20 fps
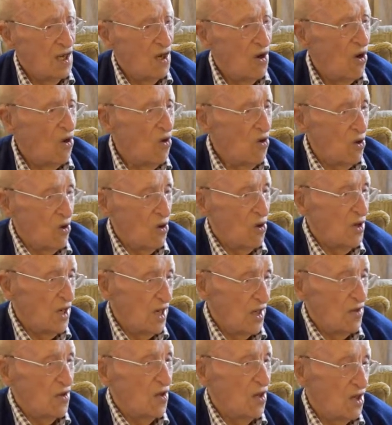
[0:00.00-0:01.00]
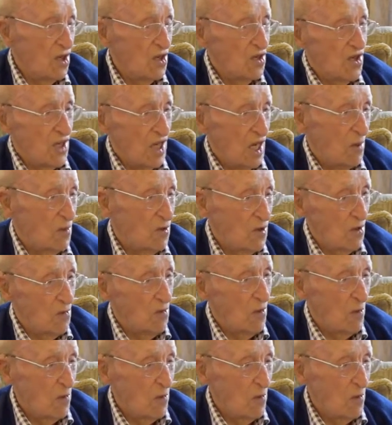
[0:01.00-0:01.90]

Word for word: unloading their ships that were